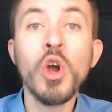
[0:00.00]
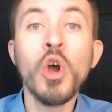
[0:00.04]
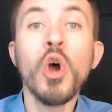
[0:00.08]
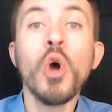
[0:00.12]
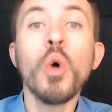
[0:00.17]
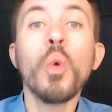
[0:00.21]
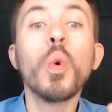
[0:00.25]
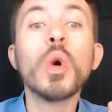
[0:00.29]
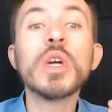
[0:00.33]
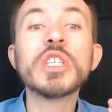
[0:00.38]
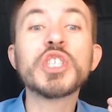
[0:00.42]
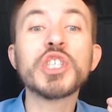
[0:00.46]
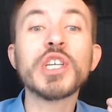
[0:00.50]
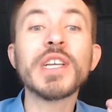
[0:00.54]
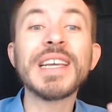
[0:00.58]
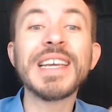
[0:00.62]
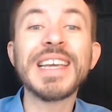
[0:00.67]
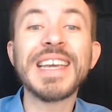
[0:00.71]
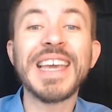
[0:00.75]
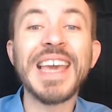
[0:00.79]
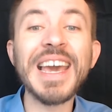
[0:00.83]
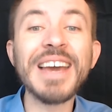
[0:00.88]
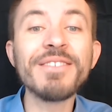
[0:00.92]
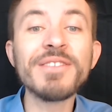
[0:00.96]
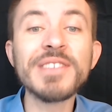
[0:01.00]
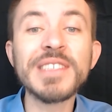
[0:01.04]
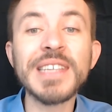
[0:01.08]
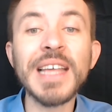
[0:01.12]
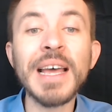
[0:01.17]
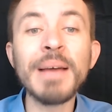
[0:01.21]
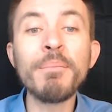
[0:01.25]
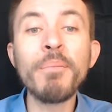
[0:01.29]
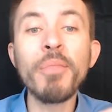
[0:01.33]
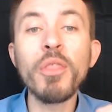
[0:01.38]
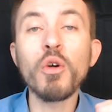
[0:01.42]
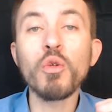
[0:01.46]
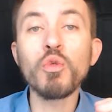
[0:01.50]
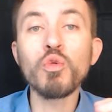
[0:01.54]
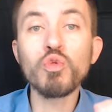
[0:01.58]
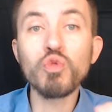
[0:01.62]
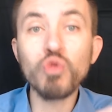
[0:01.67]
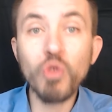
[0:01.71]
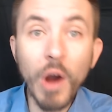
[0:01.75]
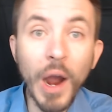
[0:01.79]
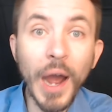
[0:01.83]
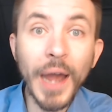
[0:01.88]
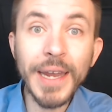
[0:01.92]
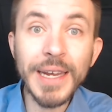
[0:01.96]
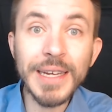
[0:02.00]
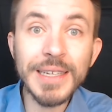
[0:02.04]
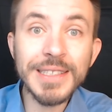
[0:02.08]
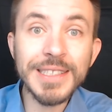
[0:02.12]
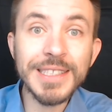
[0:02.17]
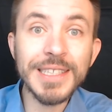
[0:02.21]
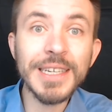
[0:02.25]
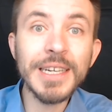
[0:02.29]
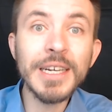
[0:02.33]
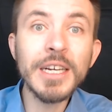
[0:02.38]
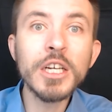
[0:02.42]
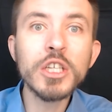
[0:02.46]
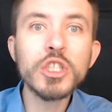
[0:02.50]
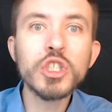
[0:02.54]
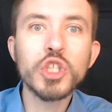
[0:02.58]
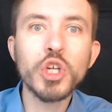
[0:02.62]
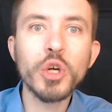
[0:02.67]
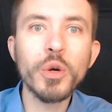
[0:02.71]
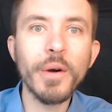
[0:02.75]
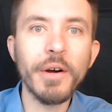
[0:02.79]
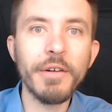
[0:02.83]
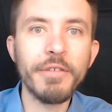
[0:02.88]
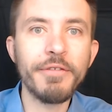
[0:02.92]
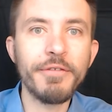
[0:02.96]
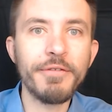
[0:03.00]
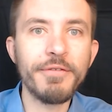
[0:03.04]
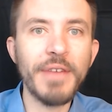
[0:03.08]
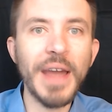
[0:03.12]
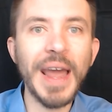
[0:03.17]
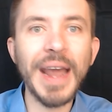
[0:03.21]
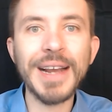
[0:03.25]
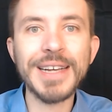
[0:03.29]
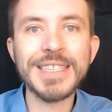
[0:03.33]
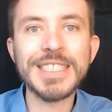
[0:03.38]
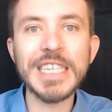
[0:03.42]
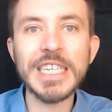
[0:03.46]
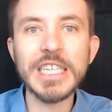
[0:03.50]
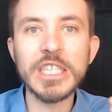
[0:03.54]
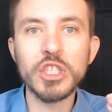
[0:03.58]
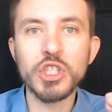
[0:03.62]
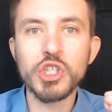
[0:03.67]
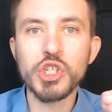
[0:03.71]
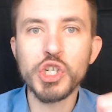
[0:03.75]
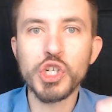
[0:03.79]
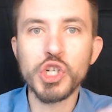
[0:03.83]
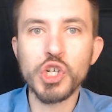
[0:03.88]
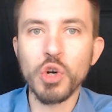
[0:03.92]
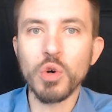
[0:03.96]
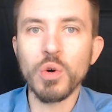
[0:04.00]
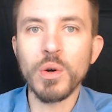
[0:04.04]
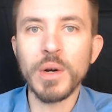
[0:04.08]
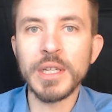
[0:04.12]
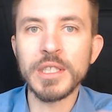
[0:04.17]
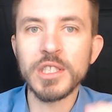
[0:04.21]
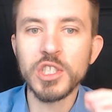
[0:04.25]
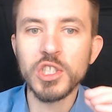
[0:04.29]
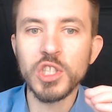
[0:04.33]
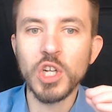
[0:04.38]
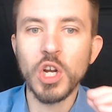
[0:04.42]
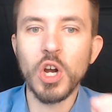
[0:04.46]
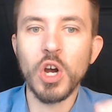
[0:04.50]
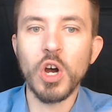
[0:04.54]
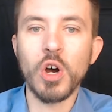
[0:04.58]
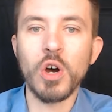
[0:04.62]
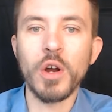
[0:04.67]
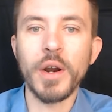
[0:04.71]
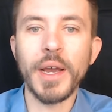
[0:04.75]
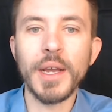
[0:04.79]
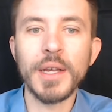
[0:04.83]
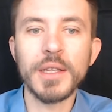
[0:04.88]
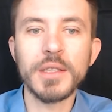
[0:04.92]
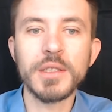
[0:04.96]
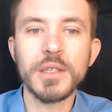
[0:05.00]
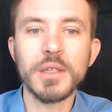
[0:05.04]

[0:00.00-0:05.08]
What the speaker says: which gives them the right to effect insurance on it.